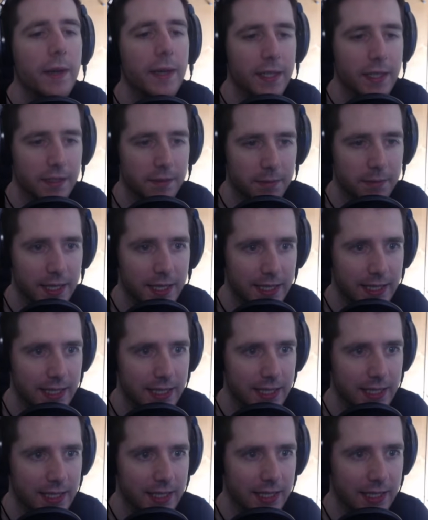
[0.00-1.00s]
Don't
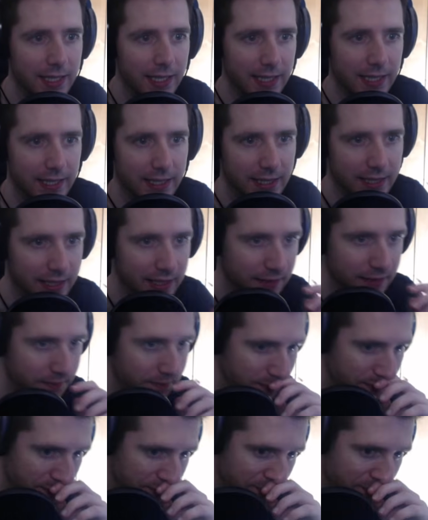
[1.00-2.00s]
miss. Nice.
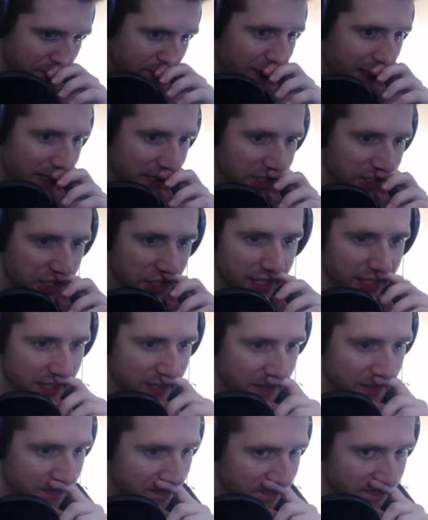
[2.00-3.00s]
And it should
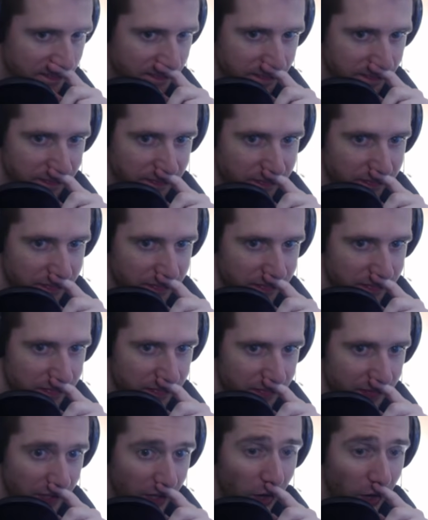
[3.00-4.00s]
kill.
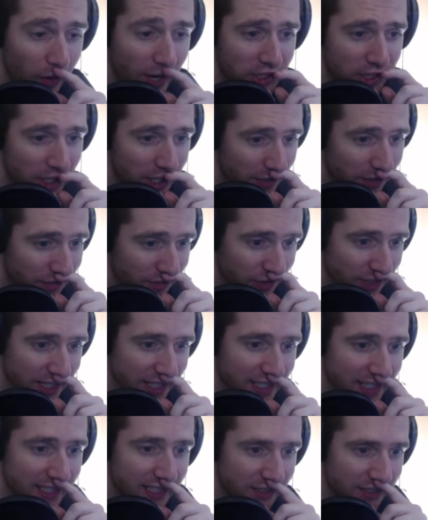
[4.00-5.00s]
Oh, we actually got a
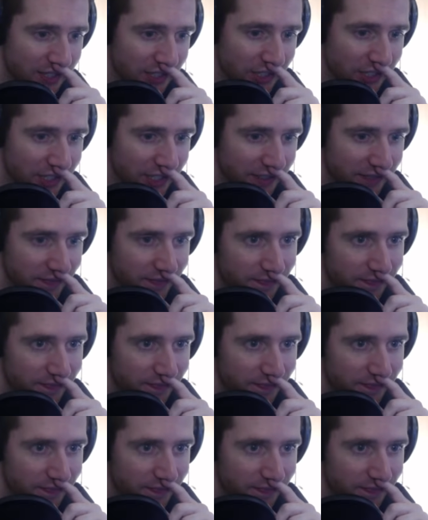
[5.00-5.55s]
freeze. Holy shit.